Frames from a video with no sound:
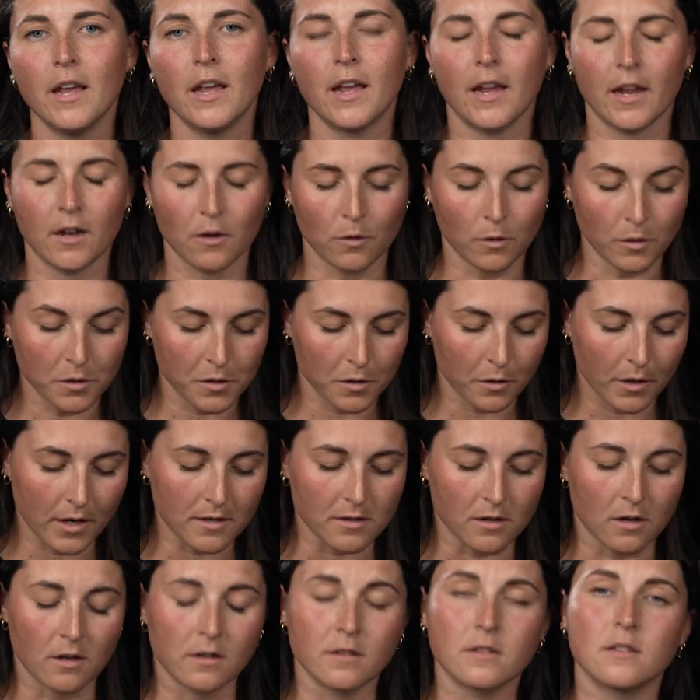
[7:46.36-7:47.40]
It also
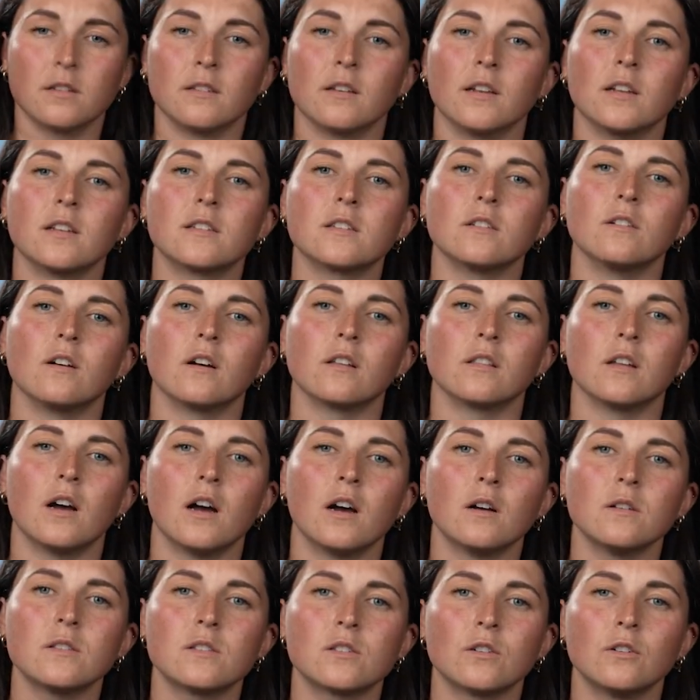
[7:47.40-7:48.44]
has Continental on the
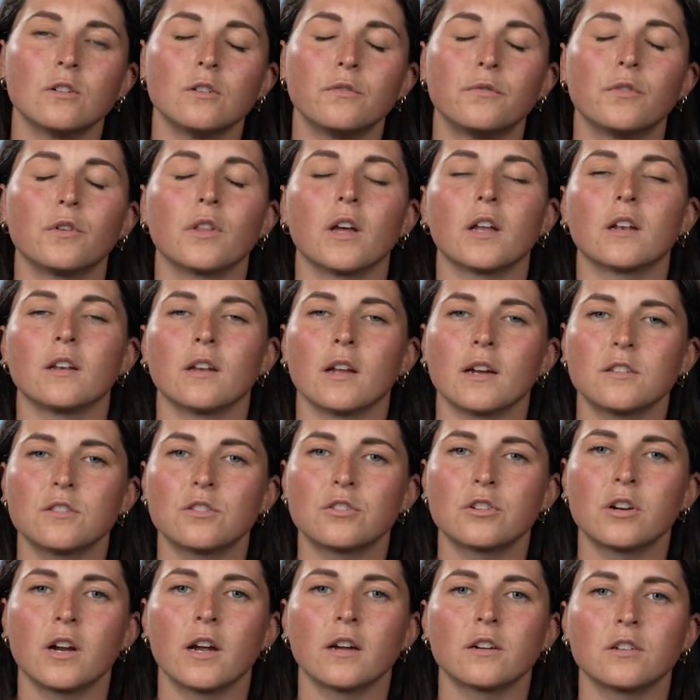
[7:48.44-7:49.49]
outsole for that nice
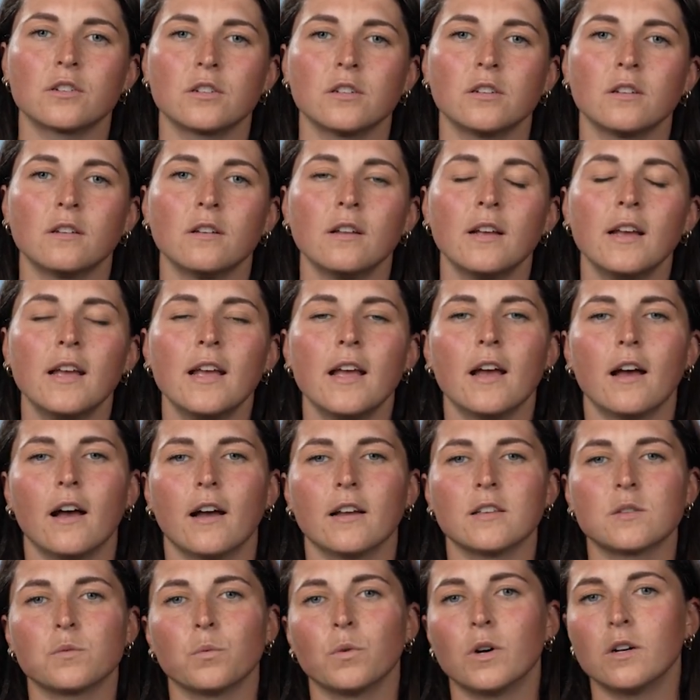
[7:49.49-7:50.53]
traction,
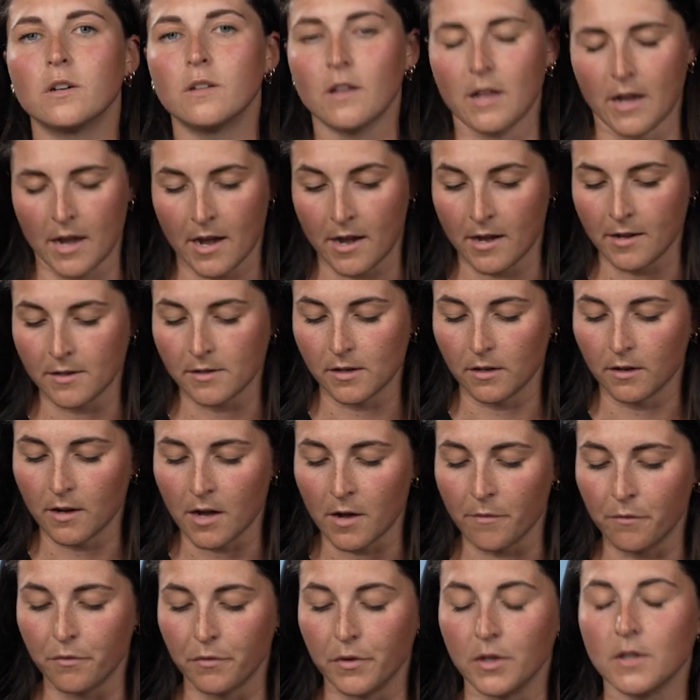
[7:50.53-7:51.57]
as well as
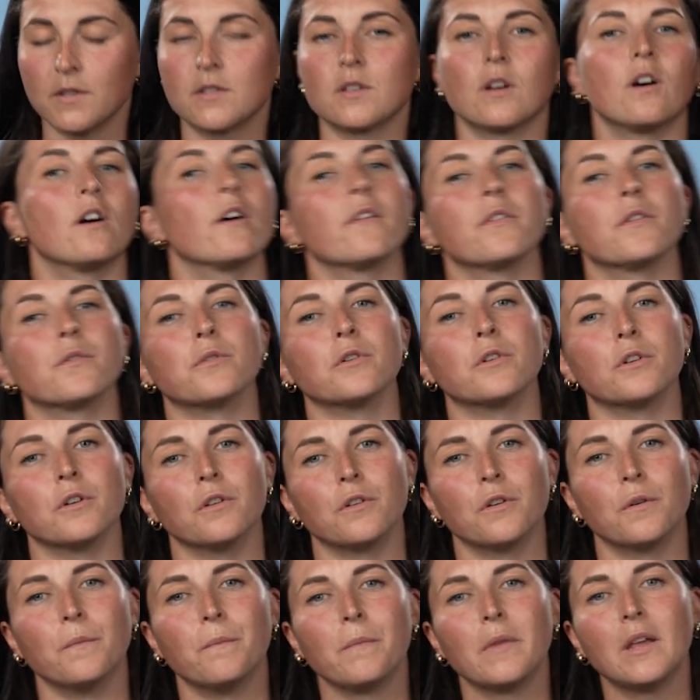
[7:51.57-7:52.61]
comfort on the
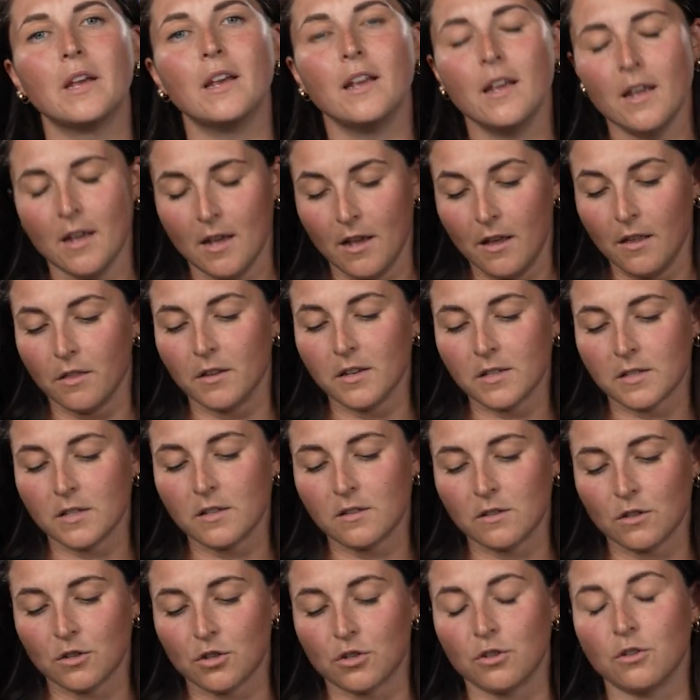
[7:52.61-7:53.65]
road. This
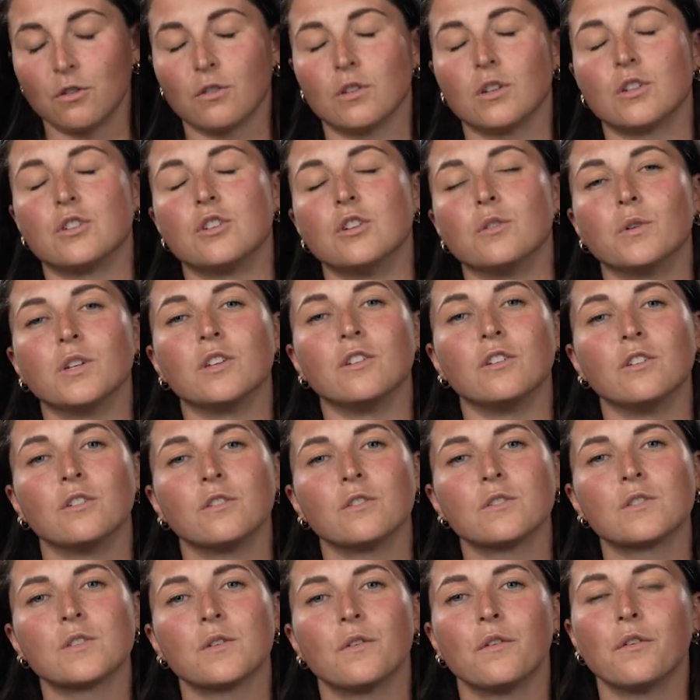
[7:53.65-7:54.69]
is the shoe that you would
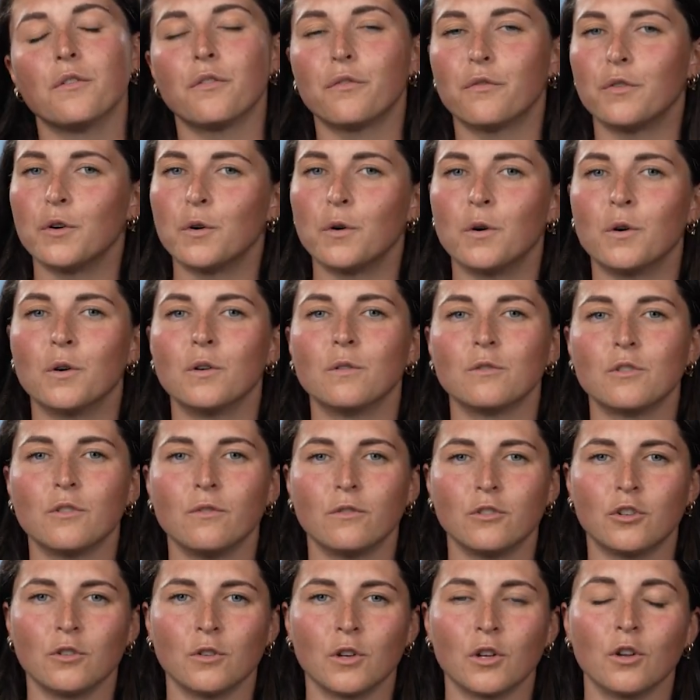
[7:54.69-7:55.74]
use for
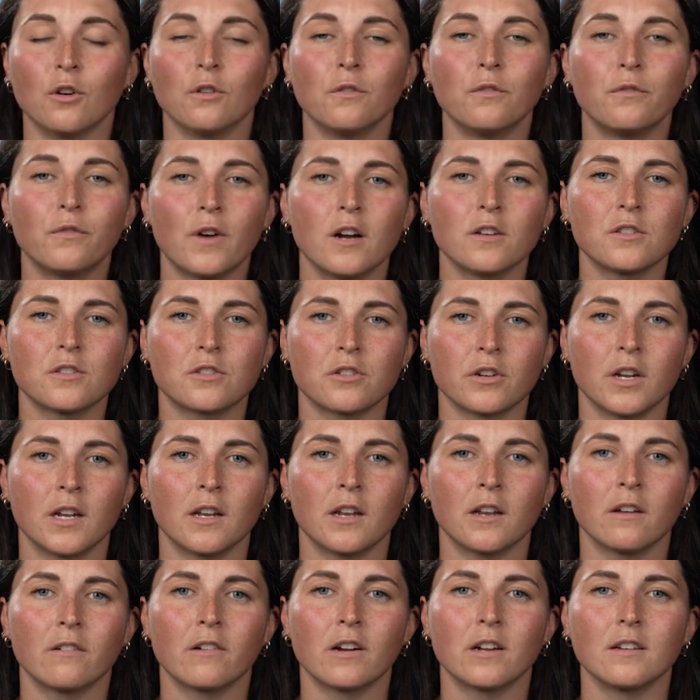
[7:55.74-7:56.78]
doing your fast
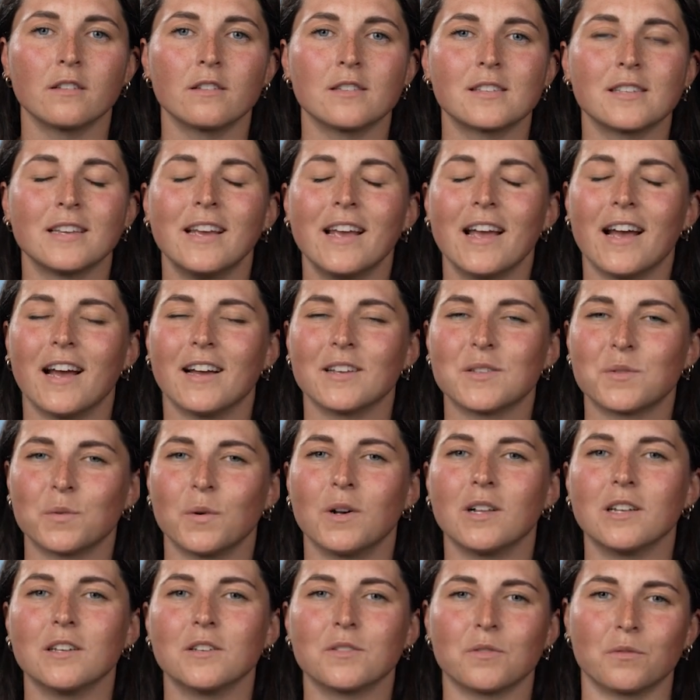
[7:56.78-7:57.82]
training runs, as
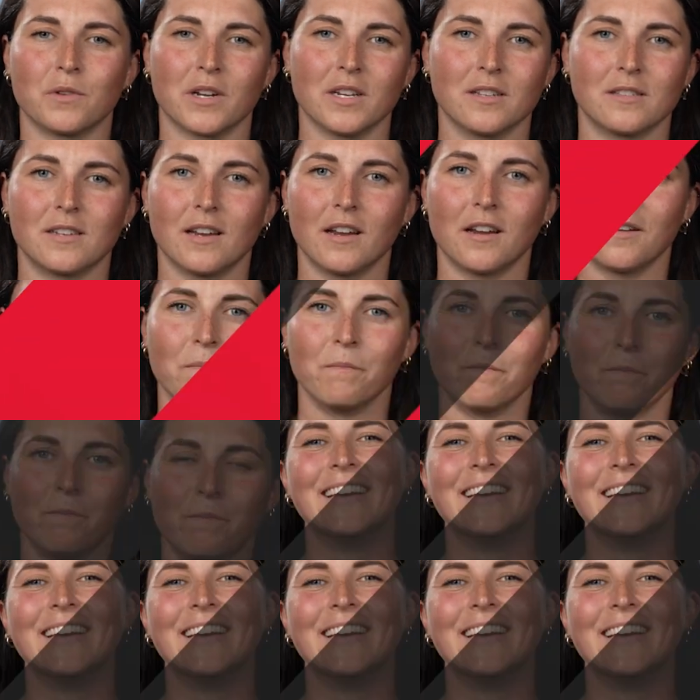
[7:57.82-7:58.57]
well as race day.